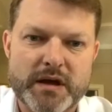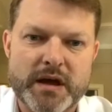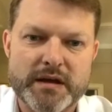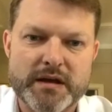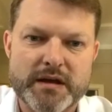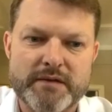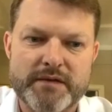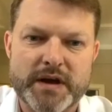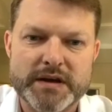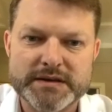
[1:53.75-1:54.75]
other
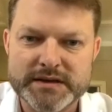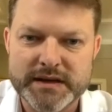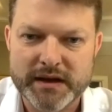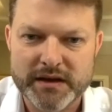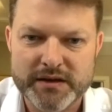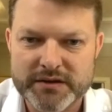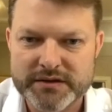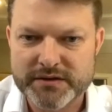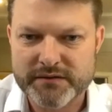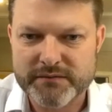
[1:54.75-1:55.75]
advances
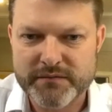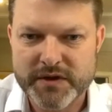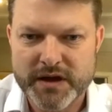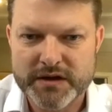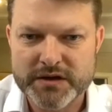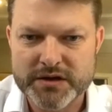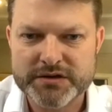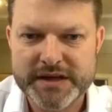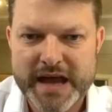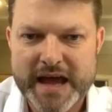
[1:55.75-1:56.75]
include sort of, new
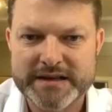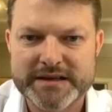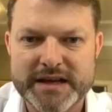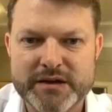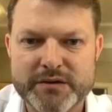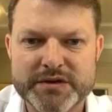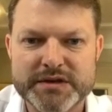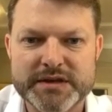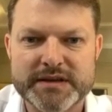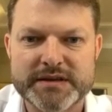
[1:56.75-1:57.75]
scan
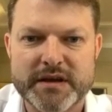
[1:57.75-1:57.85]
sequences.